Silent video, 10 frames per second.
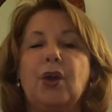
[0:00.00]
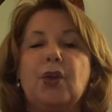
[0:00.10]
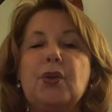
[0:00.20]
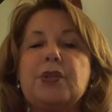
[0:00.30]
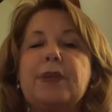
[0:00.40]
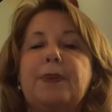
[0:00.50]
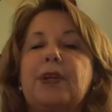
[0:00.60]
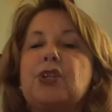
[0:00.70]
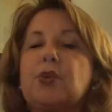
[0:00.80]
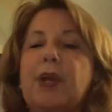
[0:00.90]
Whose
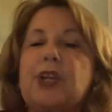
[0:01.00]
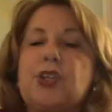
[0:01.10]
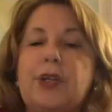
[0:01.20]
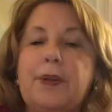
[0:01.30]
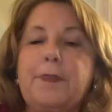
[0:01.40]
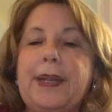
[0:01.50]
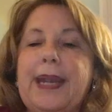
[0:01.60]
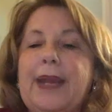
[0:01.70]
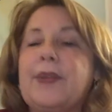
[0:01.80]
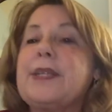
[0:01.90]
administration
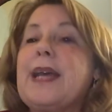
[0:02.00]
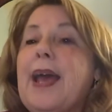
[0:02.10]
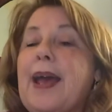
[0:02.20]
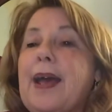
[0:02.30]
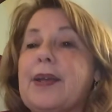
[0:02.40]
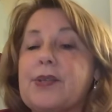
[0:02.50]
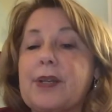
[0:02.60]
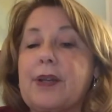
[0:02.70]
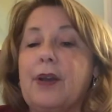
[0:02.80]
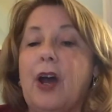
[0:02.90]
began the task